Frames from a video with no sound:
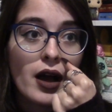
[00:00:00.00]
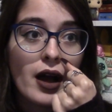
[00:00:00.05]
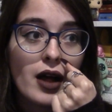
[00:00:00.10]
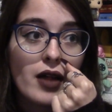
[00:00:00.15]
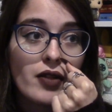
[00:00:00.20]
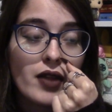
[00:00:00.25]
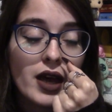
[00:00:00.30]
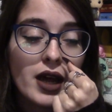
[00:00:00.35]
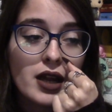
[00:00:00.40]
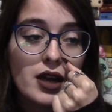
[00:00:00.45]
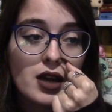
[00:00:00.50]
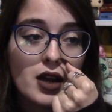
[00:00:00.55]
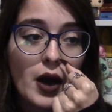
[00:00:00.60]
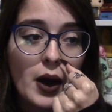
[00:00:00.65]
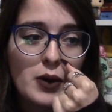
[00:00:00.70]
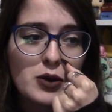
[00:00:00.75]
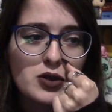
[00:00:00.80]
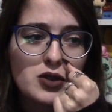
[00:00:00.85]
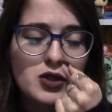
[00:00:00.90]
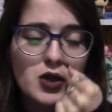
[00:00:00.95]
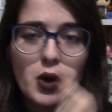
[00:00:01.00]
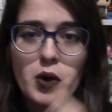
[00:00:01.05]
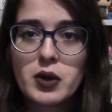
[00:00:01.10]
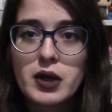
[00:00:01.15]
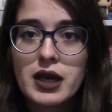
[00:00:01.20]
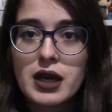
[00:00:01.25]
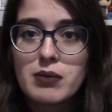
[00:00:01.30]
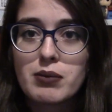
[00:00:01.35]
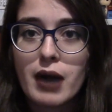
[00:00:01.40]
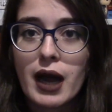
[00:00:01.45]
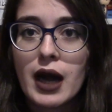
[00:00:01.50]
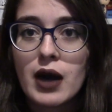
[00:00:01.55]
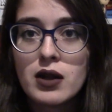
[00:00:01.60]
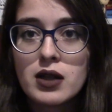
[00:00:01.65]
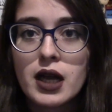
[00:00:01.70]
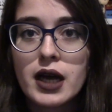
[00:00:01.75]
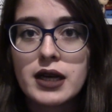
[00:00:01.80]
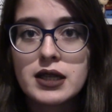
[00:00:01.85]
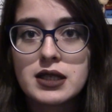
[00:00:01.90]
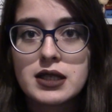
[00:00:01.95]
And then, you know, I was scrolling in my
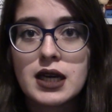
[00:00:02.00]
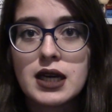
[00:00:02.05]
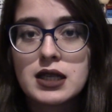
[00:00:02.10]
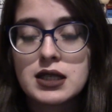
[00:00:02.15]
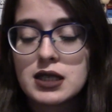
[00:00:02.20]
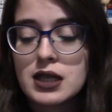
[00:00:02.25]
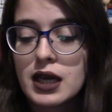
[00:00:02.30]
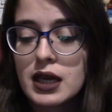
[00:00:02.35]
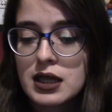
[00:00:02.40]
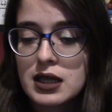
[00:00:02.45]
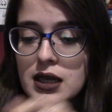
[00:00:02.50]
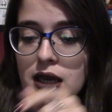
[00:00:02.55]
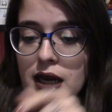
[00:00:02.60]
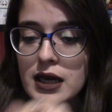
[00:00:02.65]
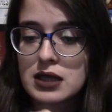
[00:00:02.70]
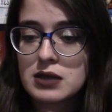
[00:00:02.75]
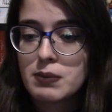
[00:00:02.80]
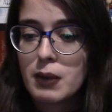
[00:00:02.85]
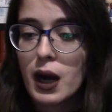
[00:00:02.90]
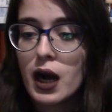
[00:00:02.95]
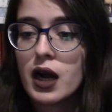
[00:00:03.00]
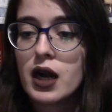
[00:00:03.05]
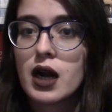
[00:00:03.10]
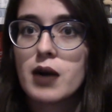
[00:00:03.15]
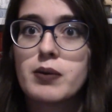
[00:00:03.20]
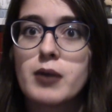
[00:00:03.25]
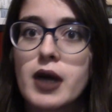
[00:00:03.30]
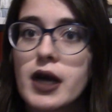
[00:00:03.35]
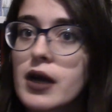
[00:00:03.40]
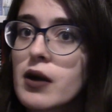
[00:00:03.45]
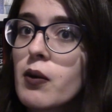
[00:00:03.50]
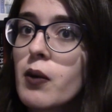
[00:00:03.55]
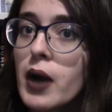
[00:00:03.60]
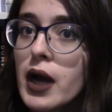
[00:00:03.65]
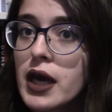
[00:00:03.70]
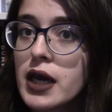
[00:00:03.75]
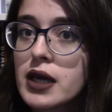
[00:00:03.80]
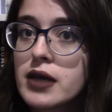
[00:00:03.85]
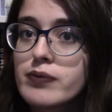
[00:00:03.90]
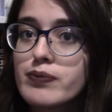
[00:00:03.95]
outline to get to, like, the next part. And I'm like,
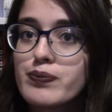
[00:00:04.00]
wait.